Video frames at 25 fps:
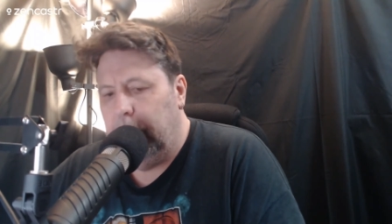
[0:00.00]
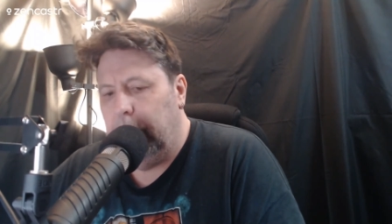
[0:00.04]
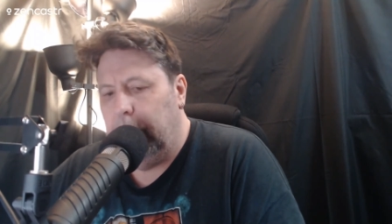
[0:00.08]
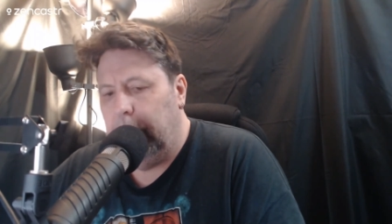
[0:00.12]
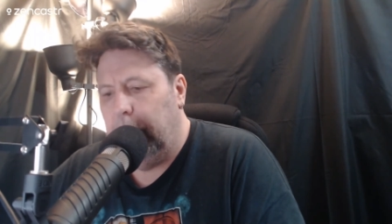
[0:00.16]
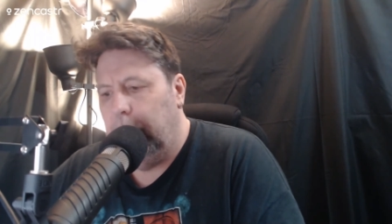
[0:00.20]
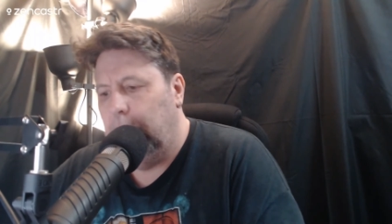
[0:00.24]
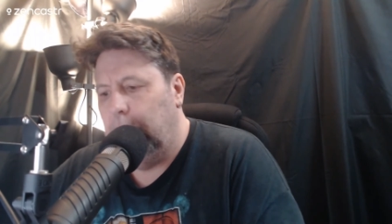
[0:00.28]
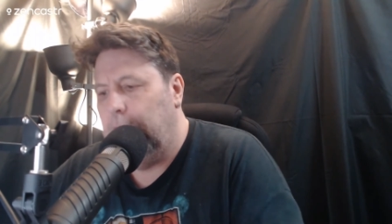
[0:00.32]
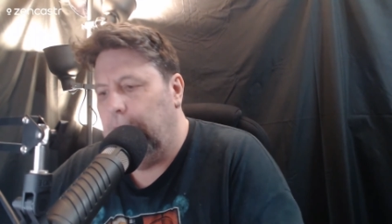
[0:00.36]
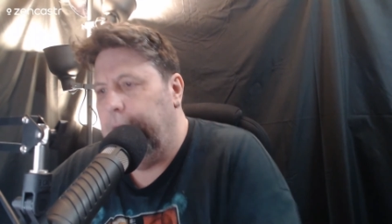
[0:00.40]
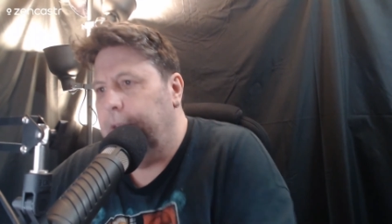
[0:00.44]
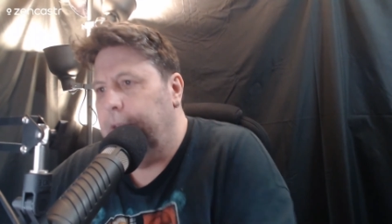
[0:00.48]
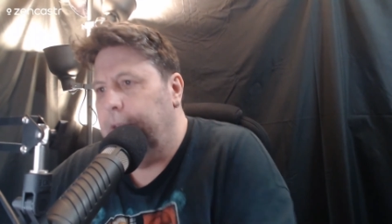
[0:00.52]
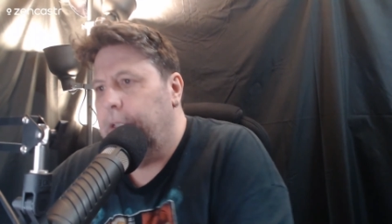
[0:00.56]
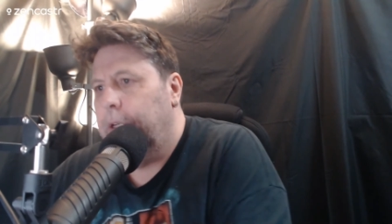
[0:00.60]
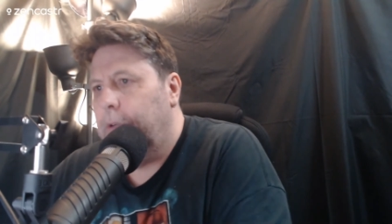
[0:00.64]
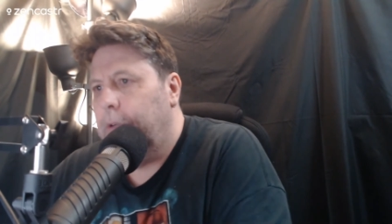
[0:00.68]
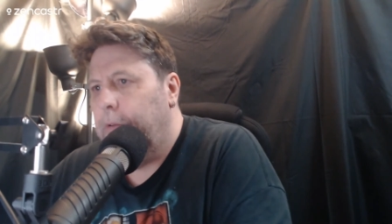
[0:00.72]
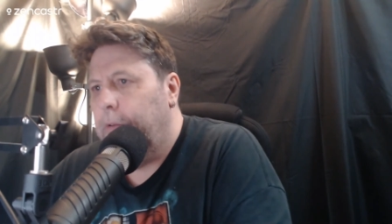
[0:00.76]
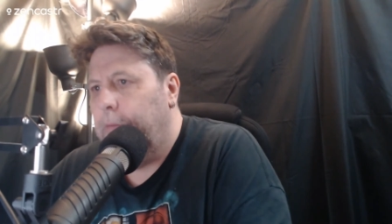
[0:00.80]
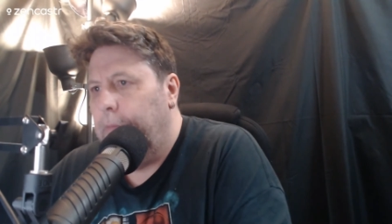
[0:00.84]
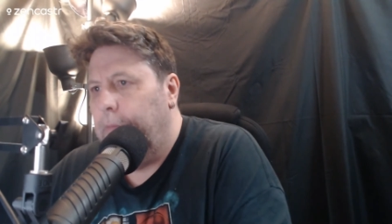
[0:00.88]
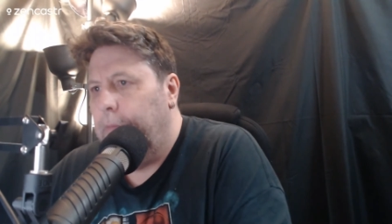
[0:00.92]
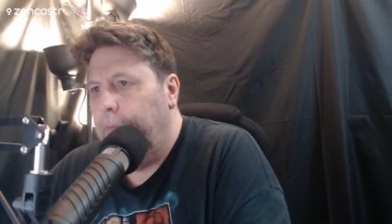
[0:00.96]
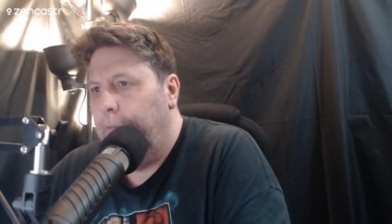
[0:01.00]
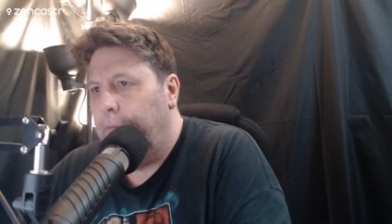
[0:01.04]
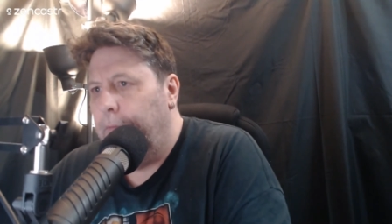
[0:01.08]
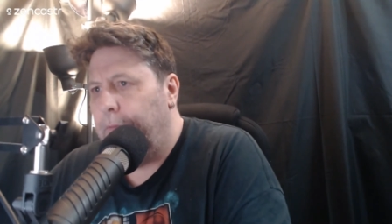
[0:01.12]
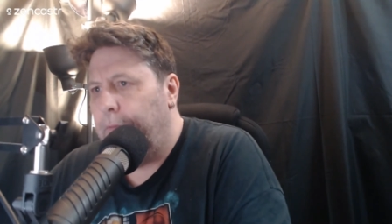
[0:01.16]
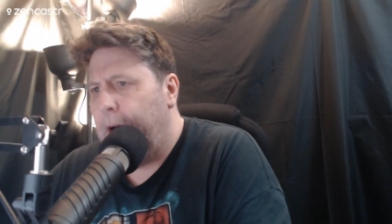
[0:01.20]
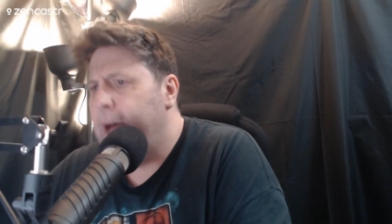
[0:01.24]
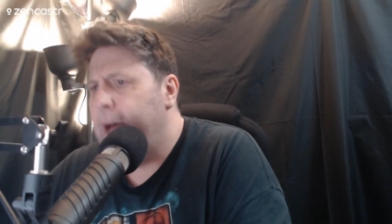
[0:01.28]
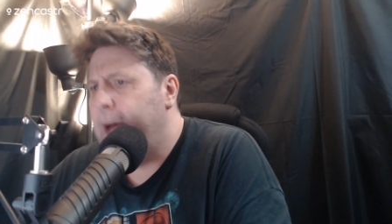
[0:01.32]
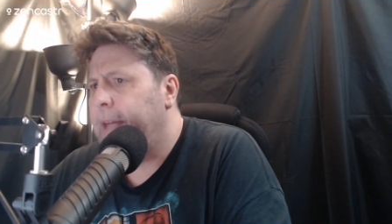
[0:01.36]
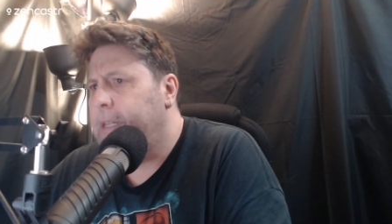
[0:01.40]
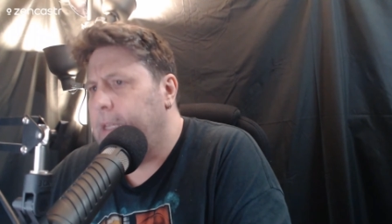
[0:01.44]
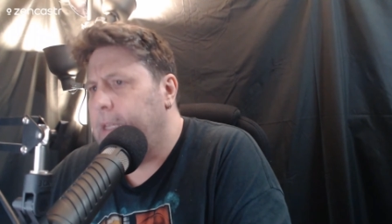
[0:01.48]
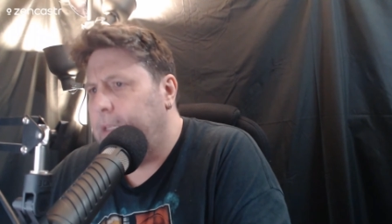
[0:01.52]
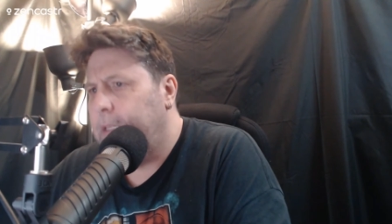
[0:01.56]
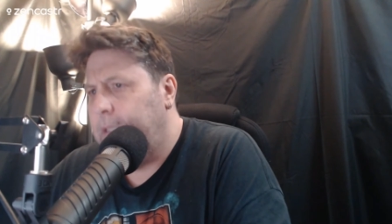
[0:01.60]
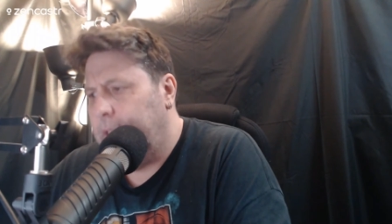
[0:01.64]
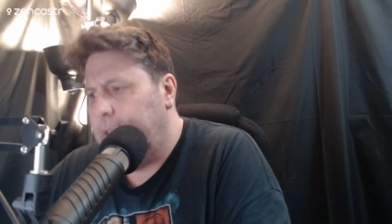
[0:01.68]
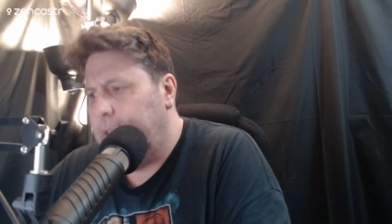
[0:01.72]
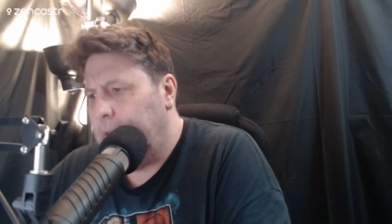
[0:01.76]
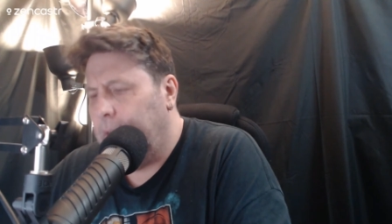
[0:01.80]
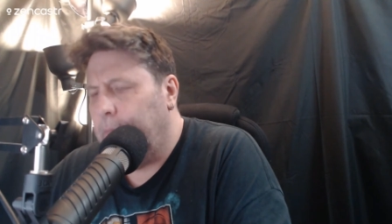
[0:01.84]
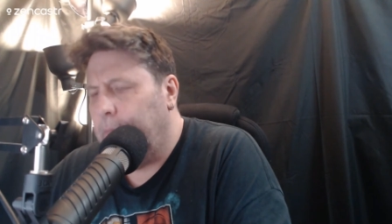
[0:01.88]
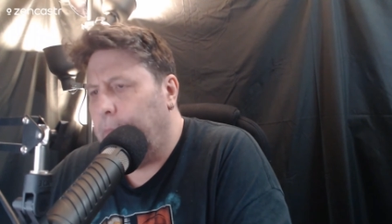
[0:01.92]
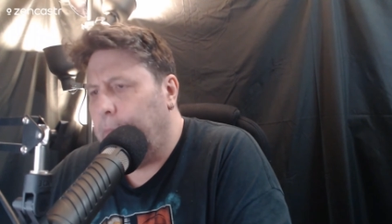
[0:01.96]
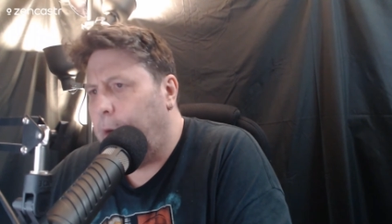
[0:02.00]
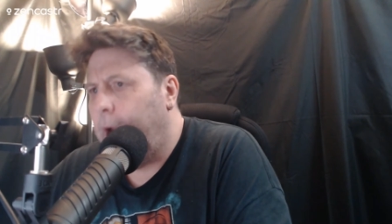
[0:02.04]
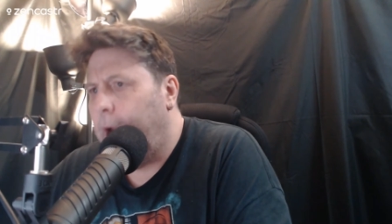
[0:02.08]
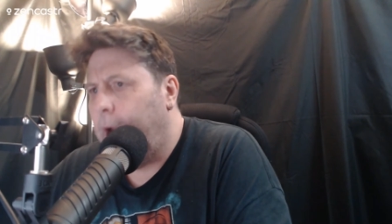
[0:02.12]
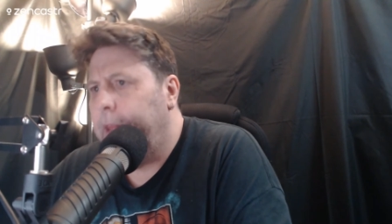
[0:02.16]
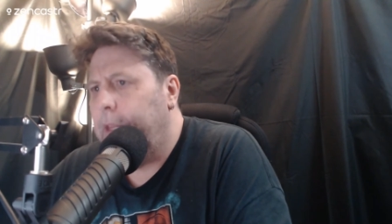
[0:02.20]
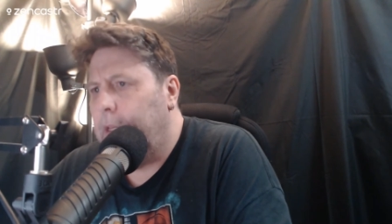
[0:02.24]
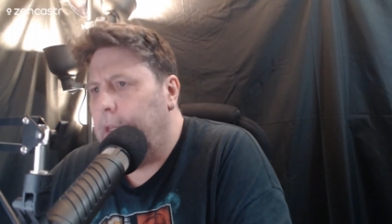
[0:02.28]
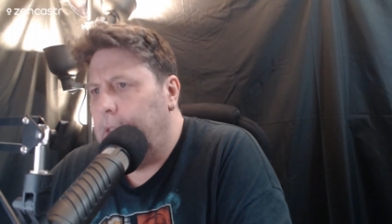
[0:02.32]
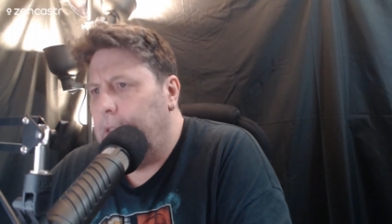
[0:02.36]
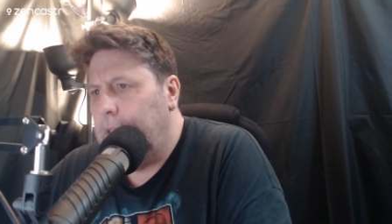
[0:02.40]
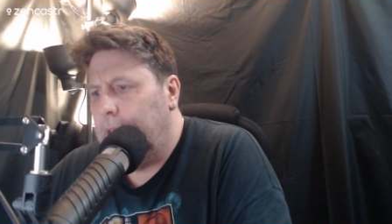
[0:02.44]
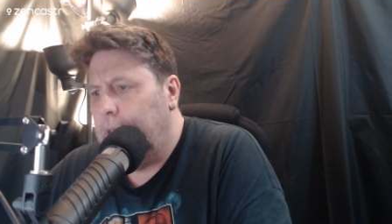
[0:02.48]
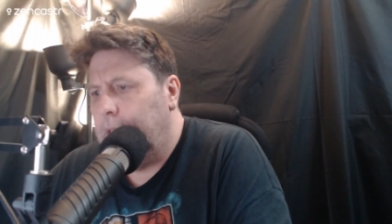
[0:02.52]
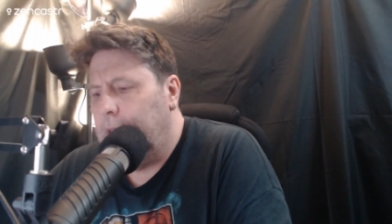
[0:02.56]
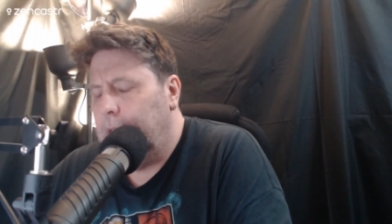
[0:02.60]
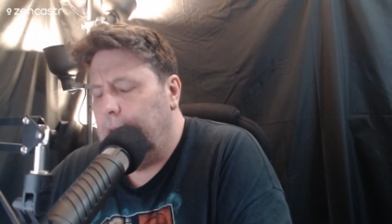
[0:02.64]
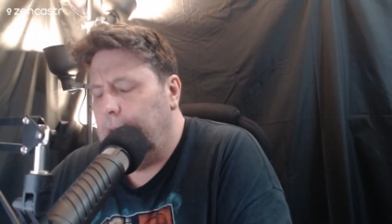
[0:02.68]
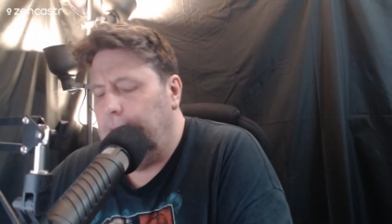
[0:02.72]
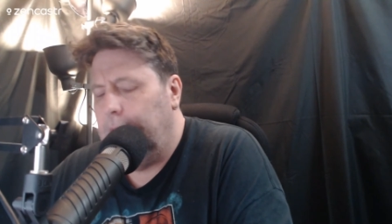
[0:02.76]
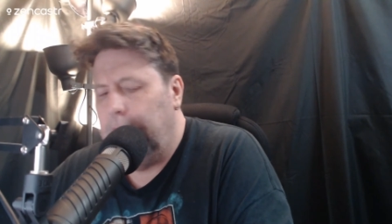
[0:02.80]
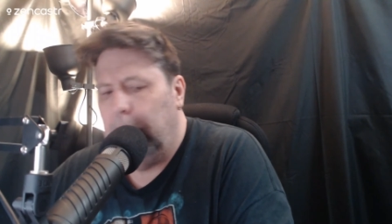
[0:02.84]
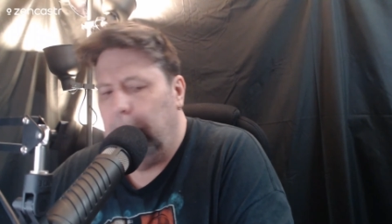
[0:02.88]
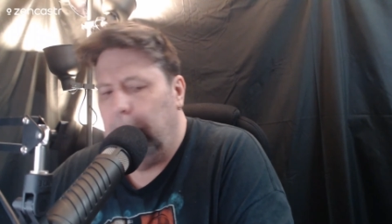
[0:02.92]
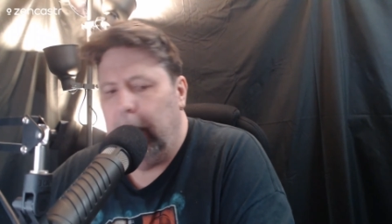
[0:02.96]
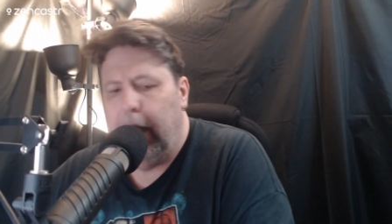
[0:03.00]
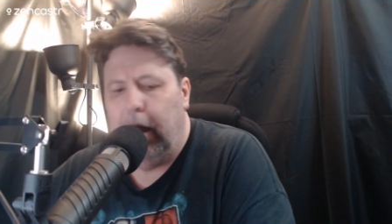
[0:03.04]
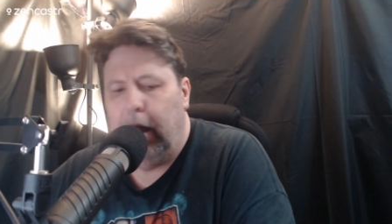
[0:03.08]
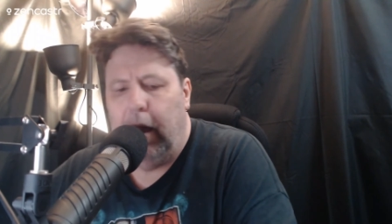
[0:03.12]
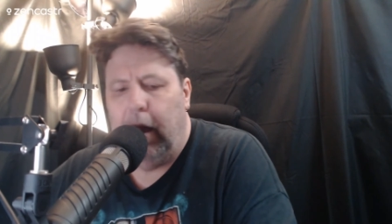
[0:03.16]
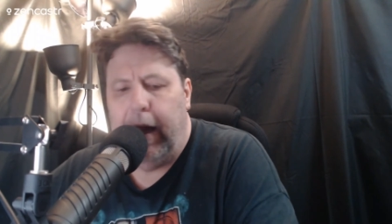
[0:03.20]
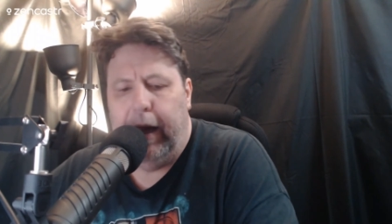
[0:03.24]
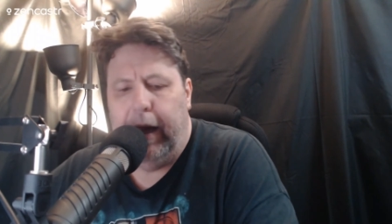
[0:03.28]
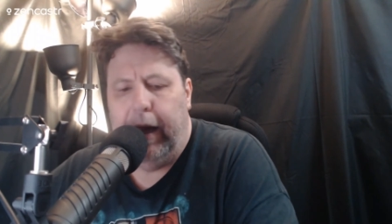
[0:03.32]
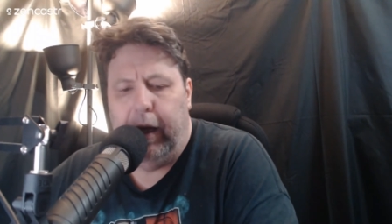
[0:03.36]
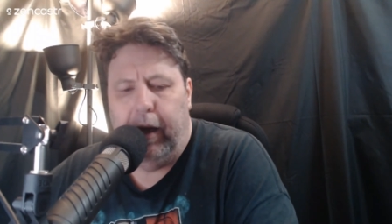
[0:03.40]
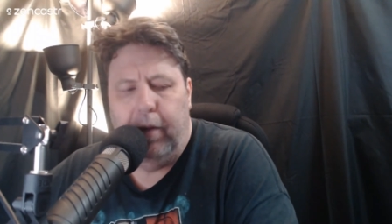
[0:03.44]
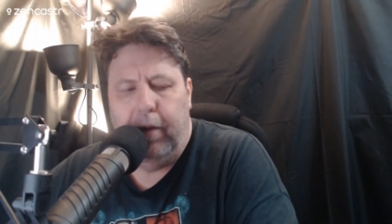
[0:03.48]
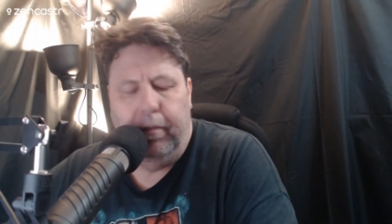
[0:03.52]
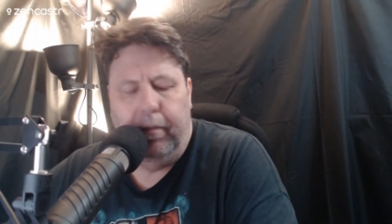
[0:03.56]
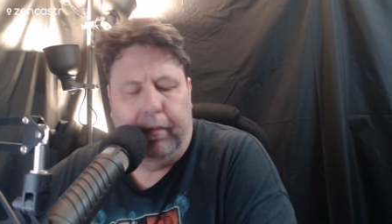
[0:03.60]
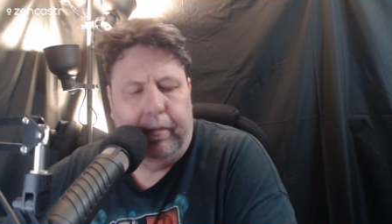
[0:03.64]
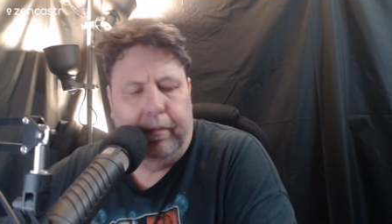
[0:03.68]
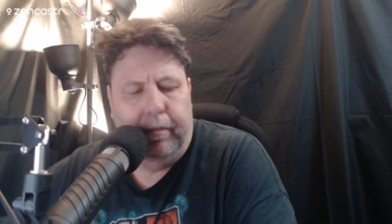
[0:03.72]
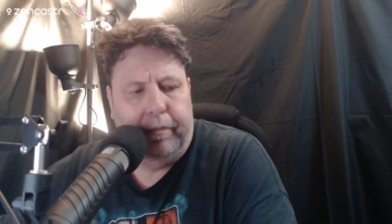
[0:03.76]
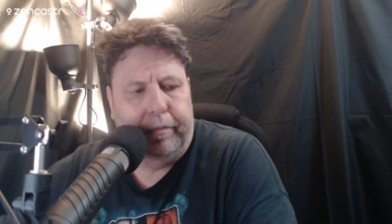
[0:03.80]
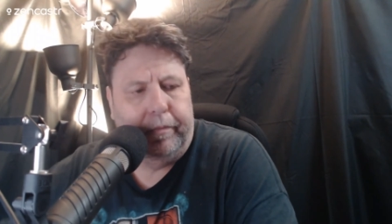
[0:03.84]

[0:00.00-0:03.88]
to gentle fathers and brothers to this young lady,